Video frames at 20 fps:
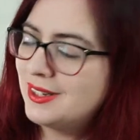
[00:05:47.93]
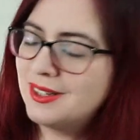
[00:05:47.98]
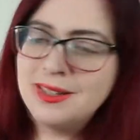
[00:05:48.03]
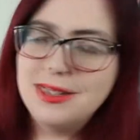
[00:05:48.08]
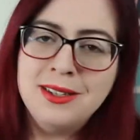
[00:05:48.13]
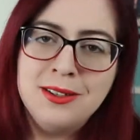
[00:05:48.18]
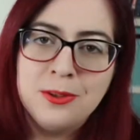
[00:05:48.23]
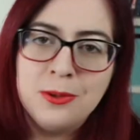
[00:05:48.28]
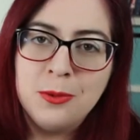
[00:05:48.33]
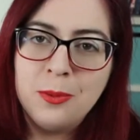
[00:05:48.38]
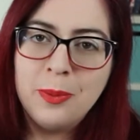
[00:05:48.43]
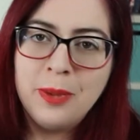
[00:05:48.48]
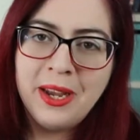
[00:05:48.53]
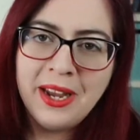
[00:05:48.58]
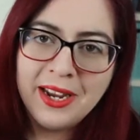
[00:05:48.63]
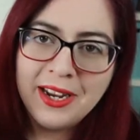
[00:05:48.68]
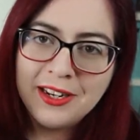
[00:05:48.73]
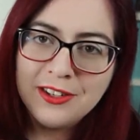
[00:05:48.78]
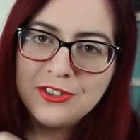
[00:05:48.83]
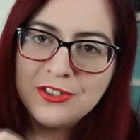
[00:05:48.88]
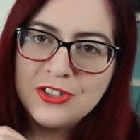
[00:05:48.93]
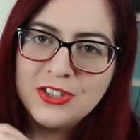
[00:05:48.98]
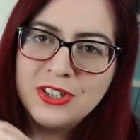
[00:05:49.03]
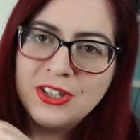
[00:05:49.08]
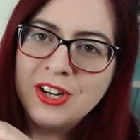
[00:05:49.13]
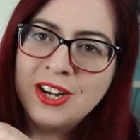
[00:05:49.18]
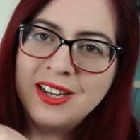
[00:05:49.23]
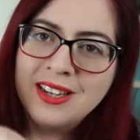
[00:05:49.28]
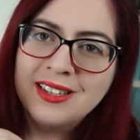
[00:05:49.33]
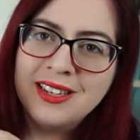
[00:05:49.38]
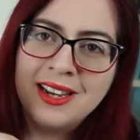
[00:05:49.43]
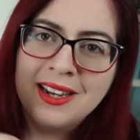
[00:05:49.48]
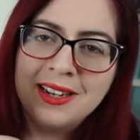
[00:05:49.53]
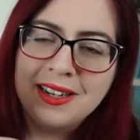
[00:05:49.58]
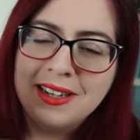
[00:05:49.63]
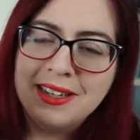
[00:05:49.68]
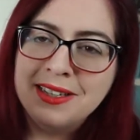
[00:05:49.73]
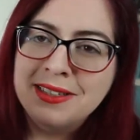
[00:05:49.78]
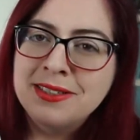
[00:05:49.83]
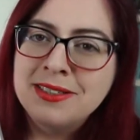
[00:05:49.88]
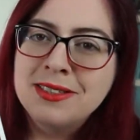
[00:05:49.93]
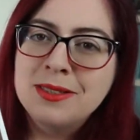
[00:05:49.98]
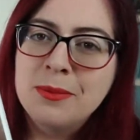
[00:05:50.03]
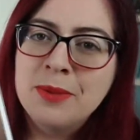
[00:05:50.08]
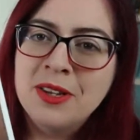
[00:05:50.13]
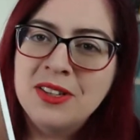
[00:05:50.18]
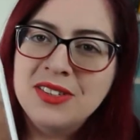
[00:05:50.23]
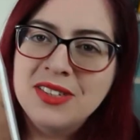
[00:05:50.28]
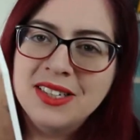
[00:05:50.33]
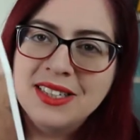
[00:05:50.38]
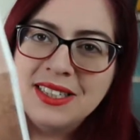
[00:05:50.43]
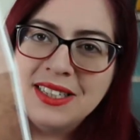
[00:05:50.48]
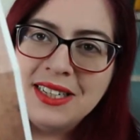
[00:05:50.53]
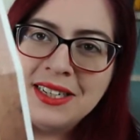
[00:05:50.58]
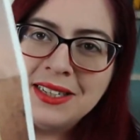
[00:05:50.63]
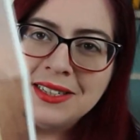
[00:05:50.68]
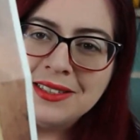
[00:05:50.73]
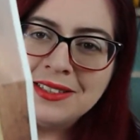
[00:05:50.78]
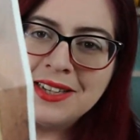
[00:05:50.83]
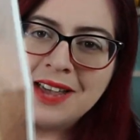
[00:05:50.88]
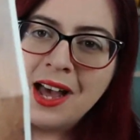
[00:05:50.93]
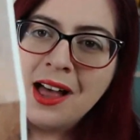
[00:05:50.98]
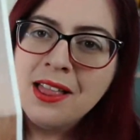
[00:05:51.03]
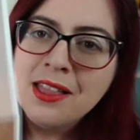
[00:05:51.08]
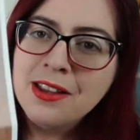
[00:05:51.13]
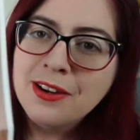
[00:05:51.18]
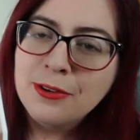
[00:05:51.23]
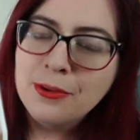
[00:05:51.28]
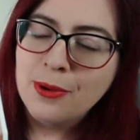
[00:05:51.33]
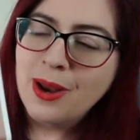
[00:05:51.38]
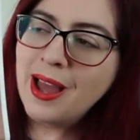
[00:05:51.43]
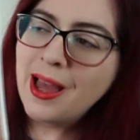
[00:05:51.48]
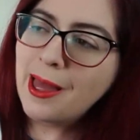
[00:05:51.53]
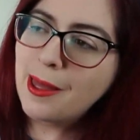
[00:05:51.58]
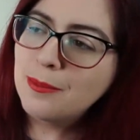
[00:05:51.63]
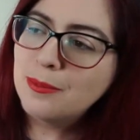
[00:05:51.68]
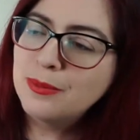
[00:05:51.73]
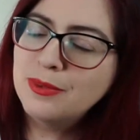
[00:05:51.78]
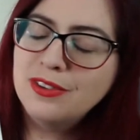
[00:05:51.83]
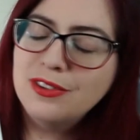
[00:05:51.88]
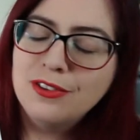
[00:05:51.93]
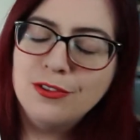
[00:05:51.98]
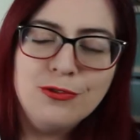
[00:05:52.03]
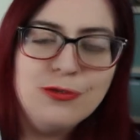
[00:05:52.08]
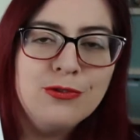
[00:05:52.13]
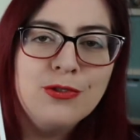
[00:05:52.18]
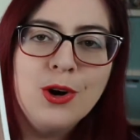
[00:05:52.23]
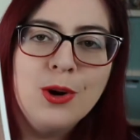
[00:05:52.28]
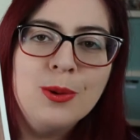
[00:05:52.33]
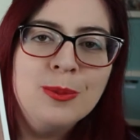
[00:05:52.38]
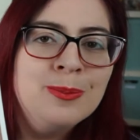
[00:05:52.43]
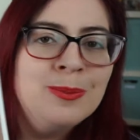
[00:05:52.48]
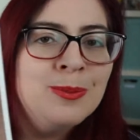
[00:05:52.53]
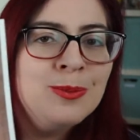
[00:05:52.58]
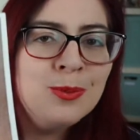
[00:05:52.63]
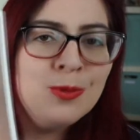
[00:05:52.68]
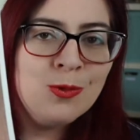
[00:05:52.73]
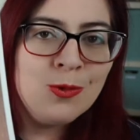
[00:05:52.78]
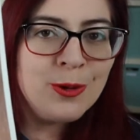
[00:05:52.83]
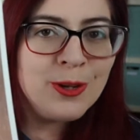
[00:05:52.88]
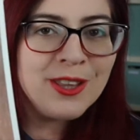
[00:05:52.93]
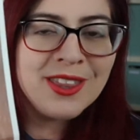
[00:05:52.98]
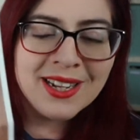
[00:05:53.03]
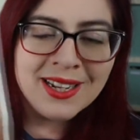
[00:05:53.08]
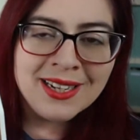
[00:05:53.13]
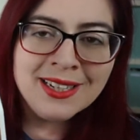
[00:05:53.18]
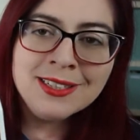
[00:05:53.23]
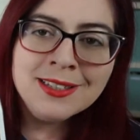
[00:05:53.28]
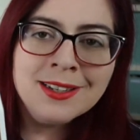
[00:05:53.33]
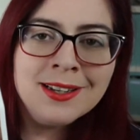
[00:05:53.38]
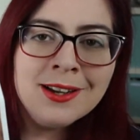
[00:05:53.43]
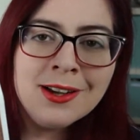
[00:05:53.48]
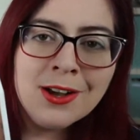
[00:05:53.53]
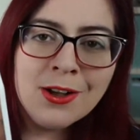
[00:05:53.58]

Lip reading: little page that is basically telegrams from within